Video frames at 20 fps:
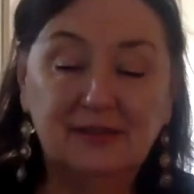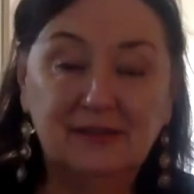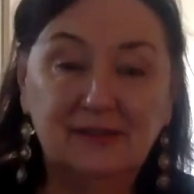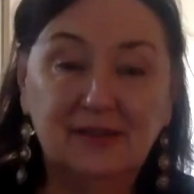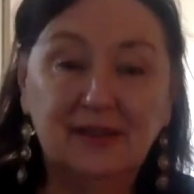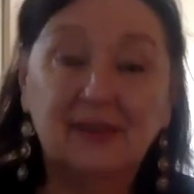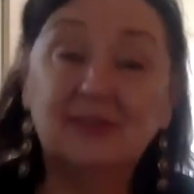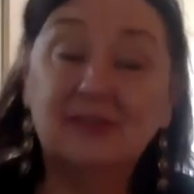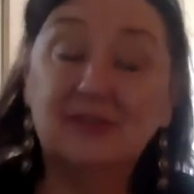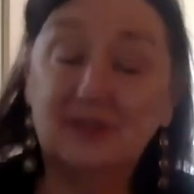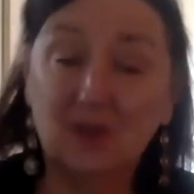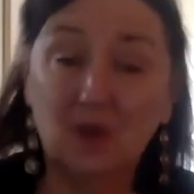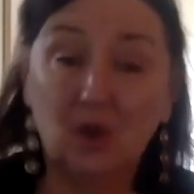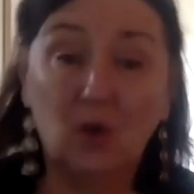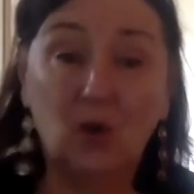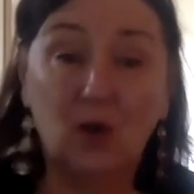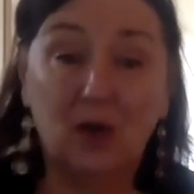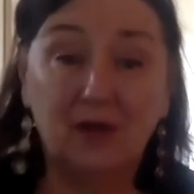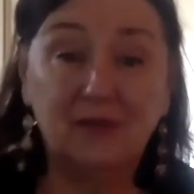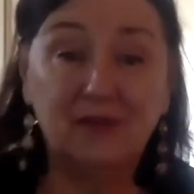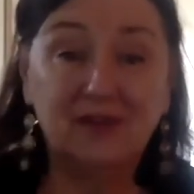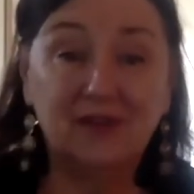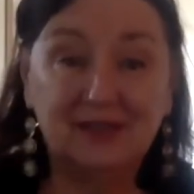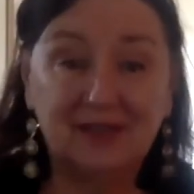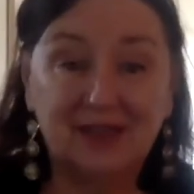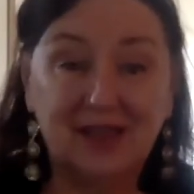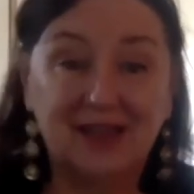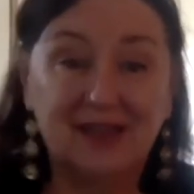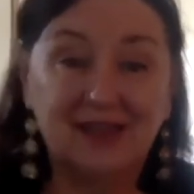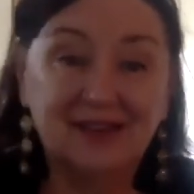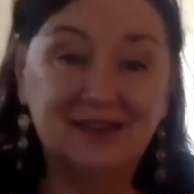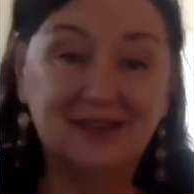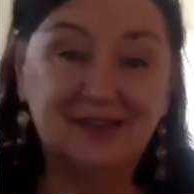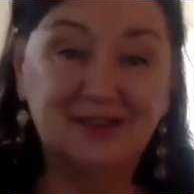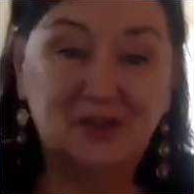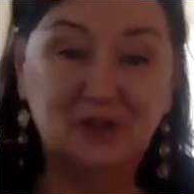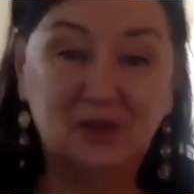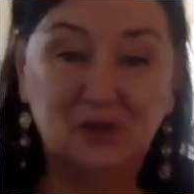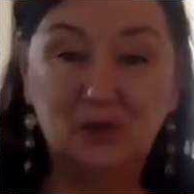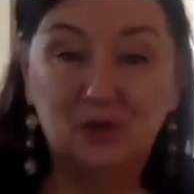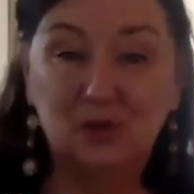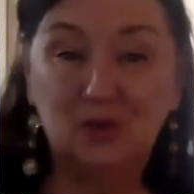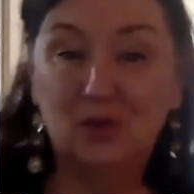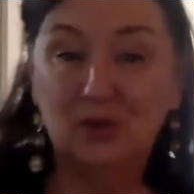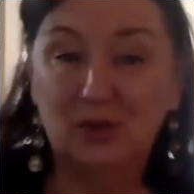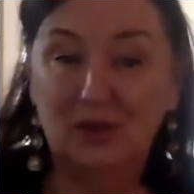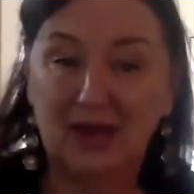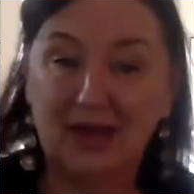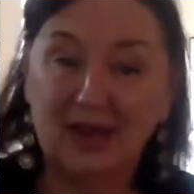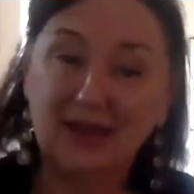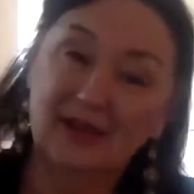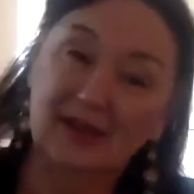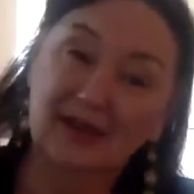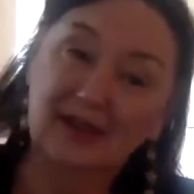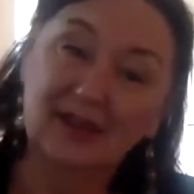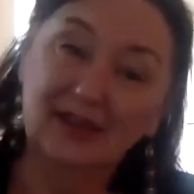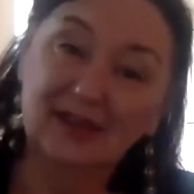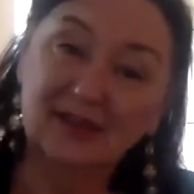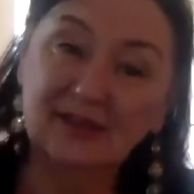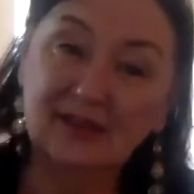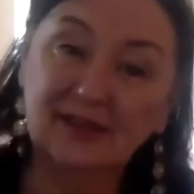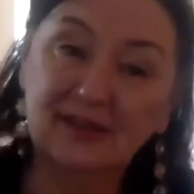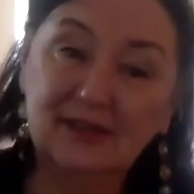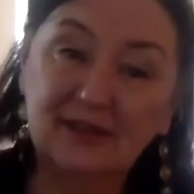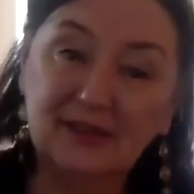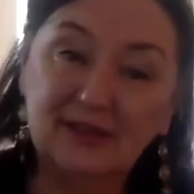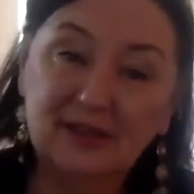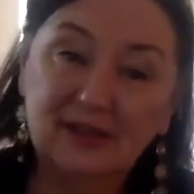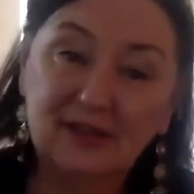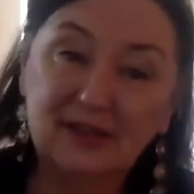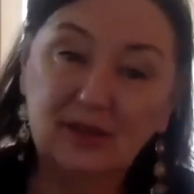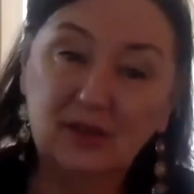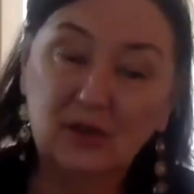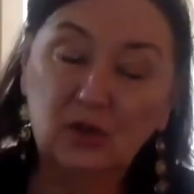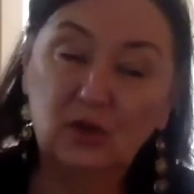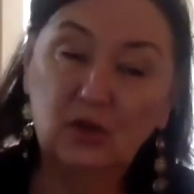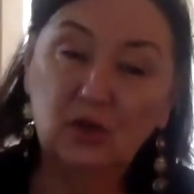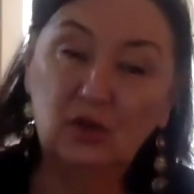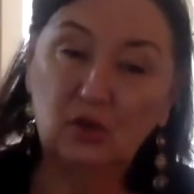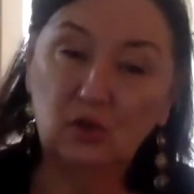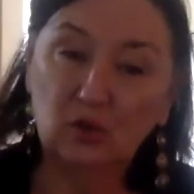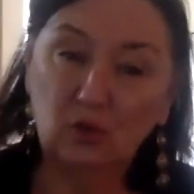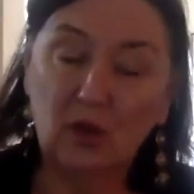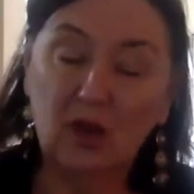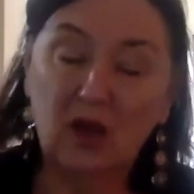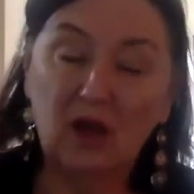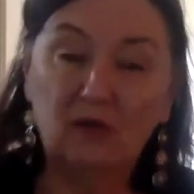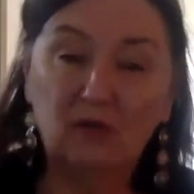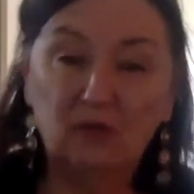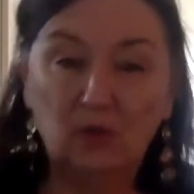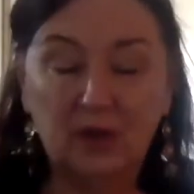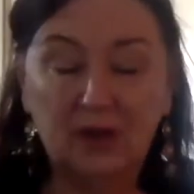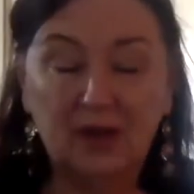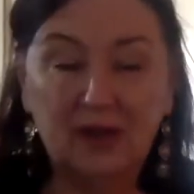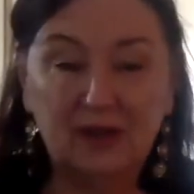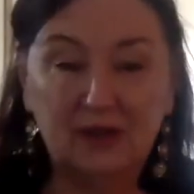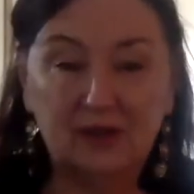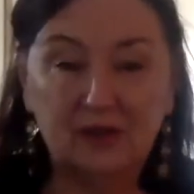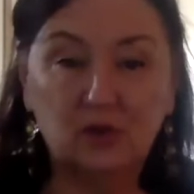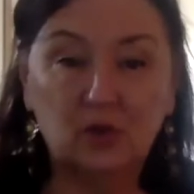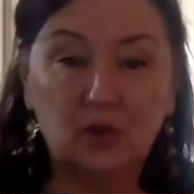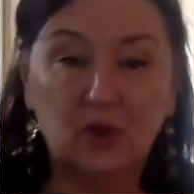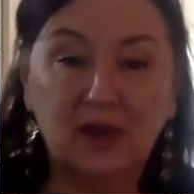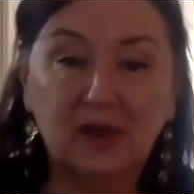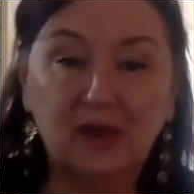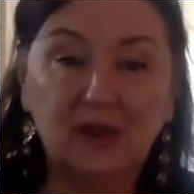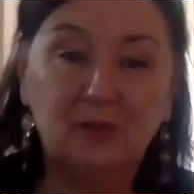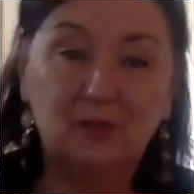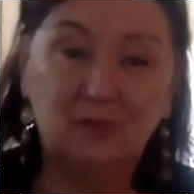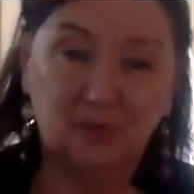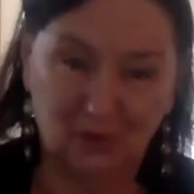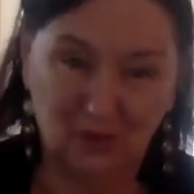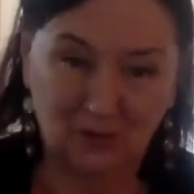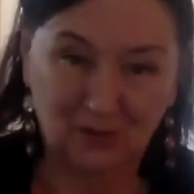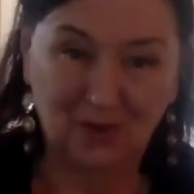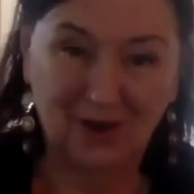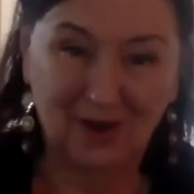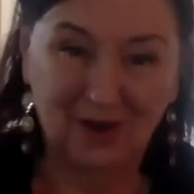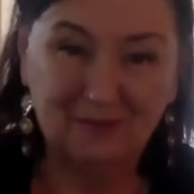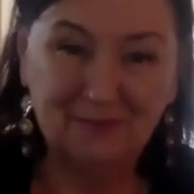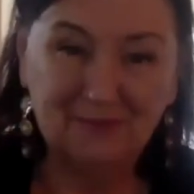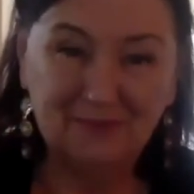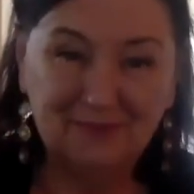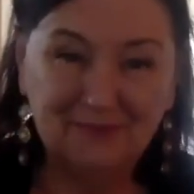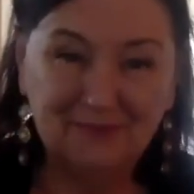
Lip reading: And so I've decided to create this 12-week training program